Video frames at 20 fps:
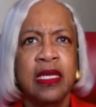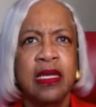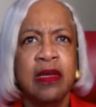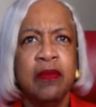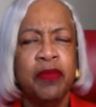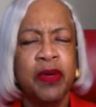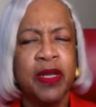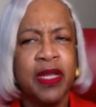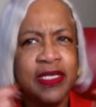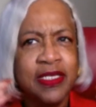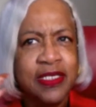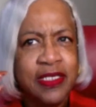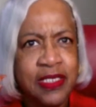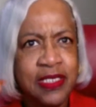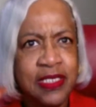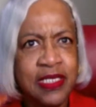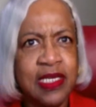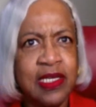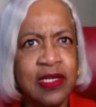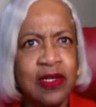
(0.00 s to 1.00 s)
But I
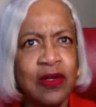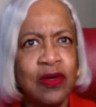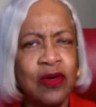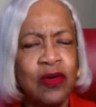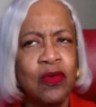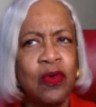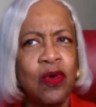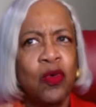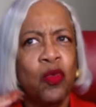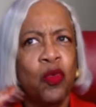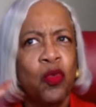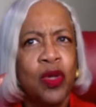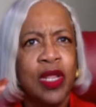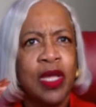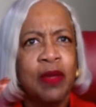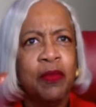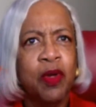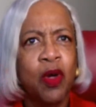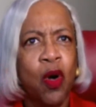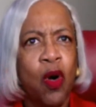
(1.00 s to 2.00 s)
still, when
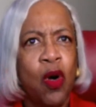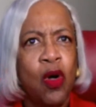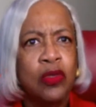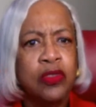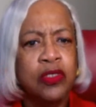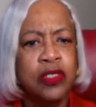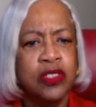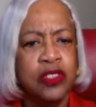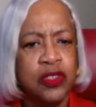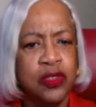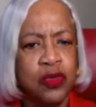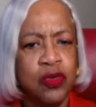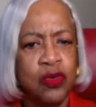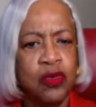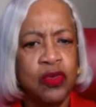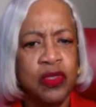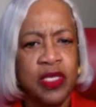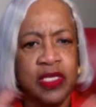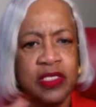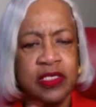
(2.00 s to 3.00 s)
I'm called to do
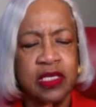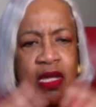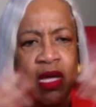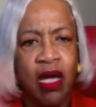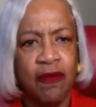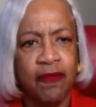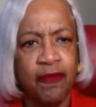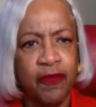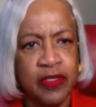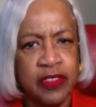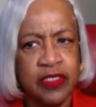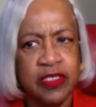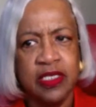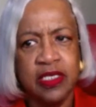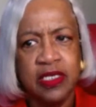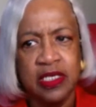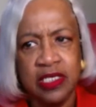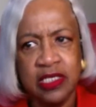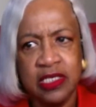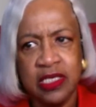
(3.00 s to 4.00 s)
these
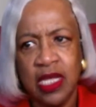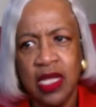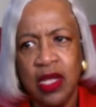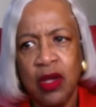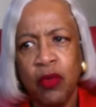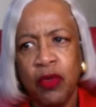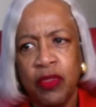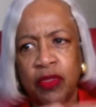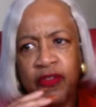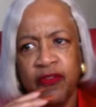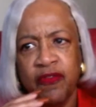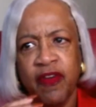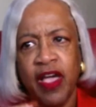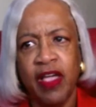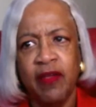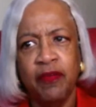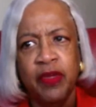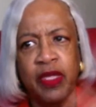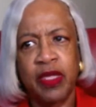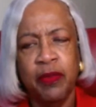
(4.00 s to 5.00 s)
conferences, whether it's
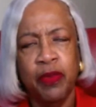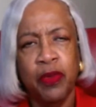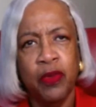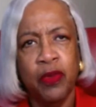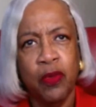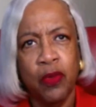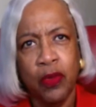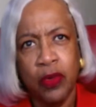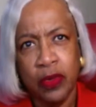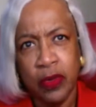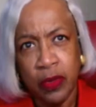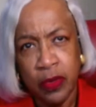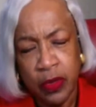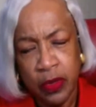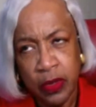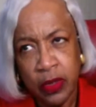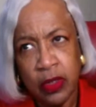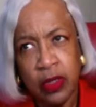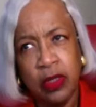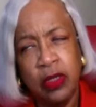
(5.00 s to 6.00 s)
5 people or
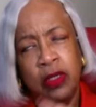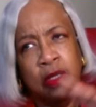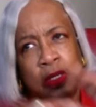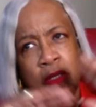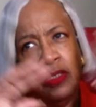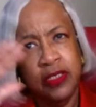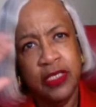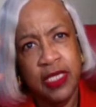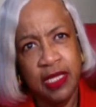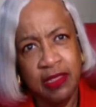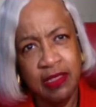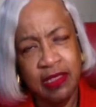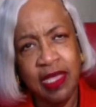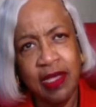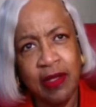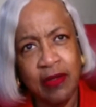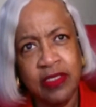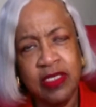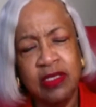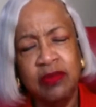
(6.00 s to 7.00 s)

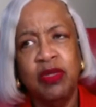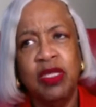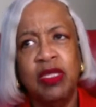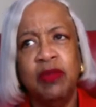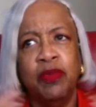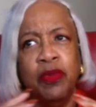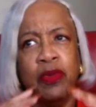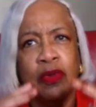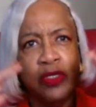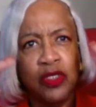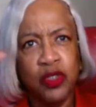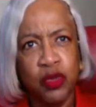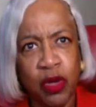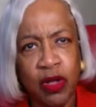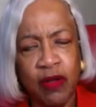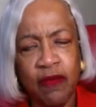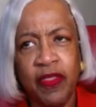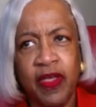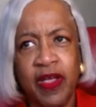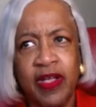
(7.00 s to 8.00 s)
10,000 people or
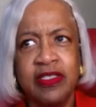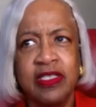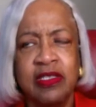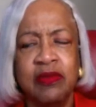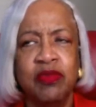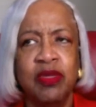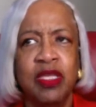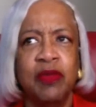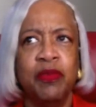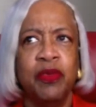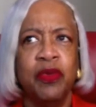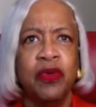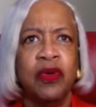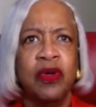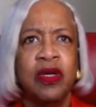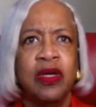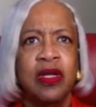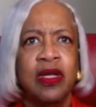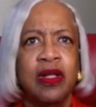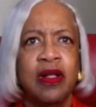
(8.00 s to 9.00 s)
12,000 people,
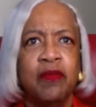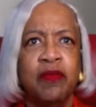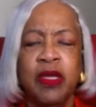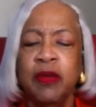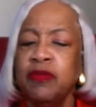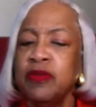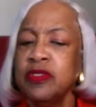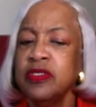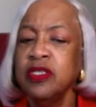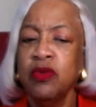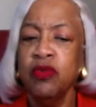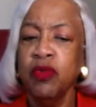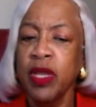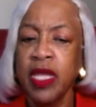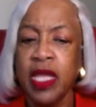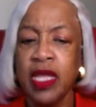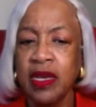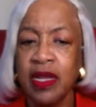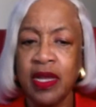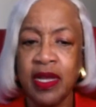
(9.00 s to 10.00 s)
people still
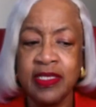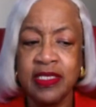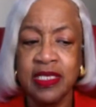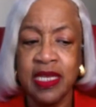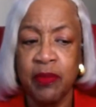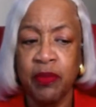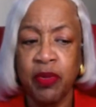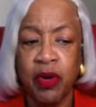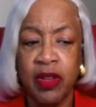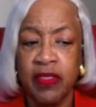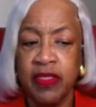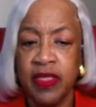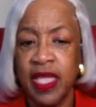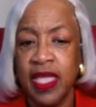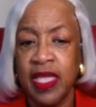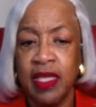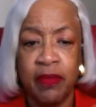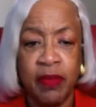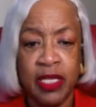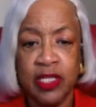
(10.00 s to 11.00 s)
recognize that I'm part of the
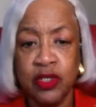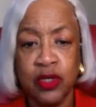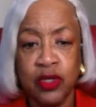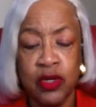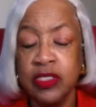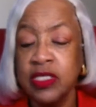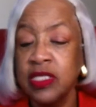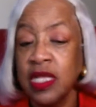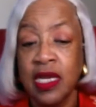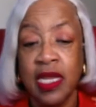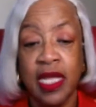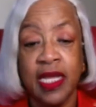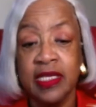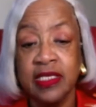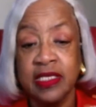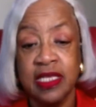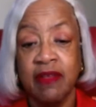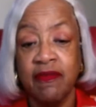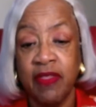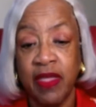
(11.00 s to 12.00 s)
AME Church and the
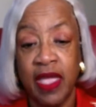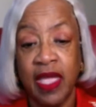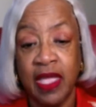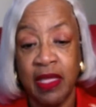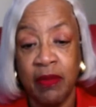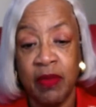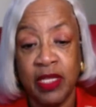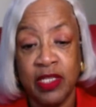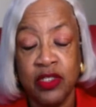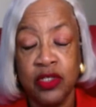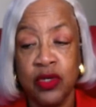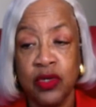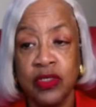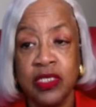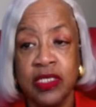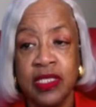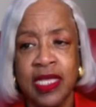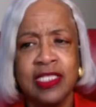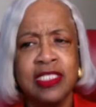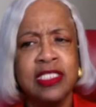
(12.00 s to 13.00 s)
legacy of the AME Church.
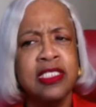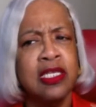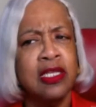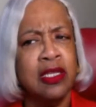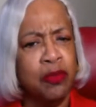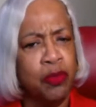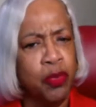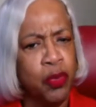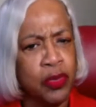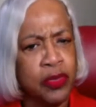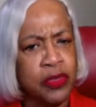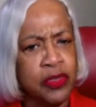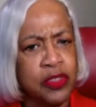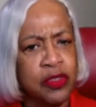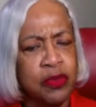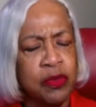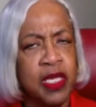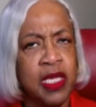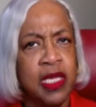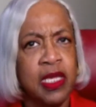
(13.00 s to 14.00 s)
And that's still important to
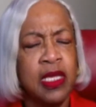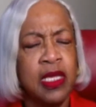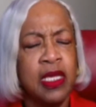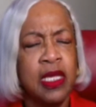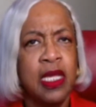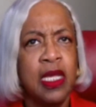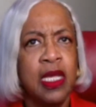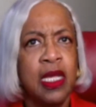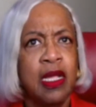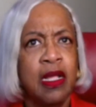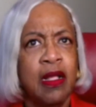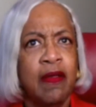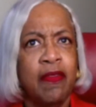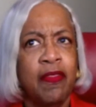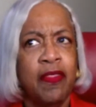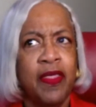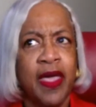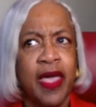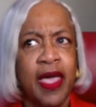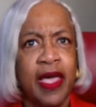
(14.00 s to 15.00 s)
me,
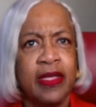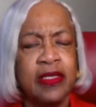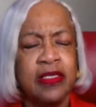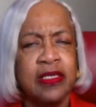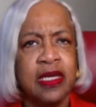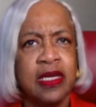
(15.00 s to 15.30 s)
that